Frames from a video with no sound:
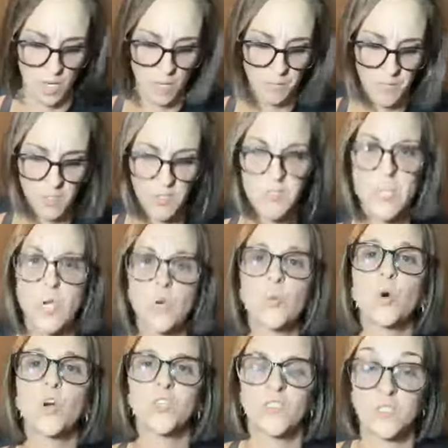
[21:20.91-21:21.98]
I'm going to say,
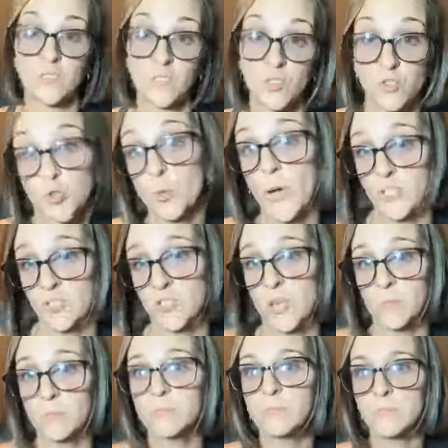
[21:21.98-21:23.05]
work this
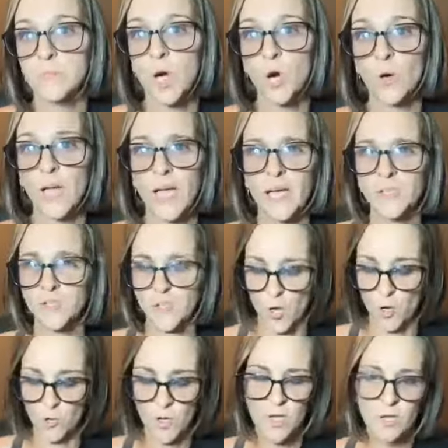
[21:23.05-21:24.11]
situation. Okay,
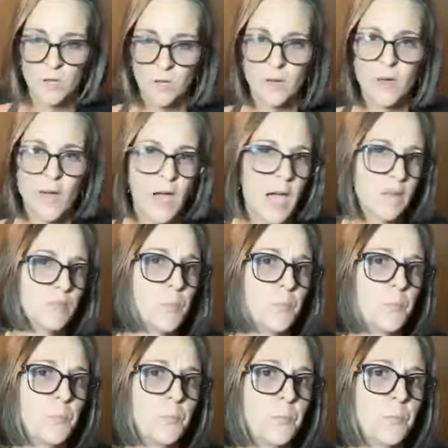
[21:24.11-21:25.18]
so I have a
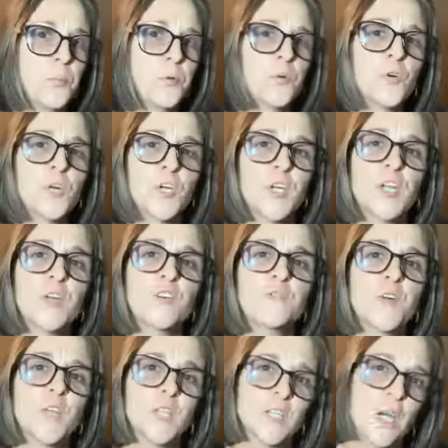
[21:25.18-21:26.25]
pretty good
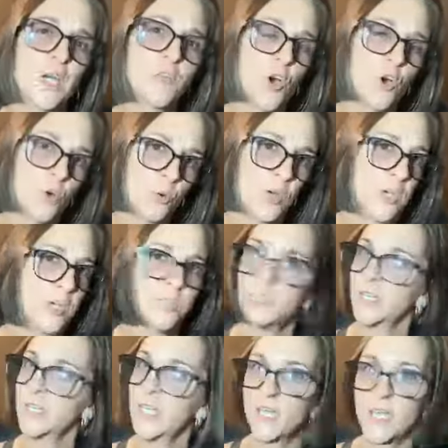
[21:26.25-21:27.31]
feeling I know who it is.
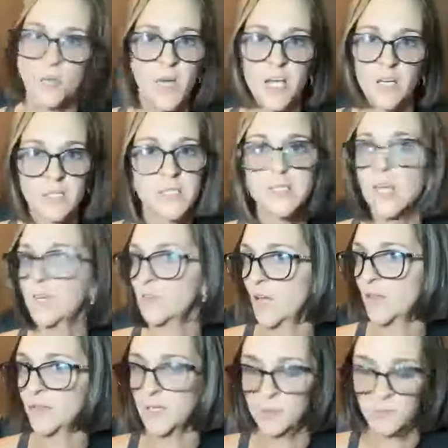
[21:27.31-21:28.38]
And again, I'm not going to say
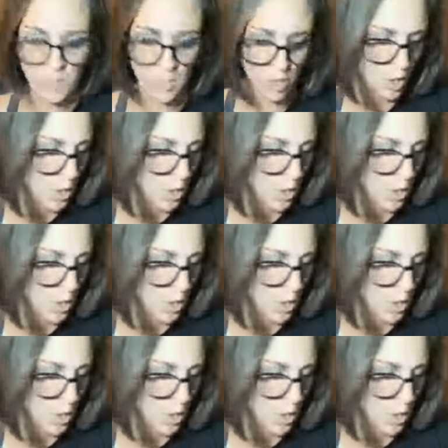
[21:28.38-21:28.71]
nothing,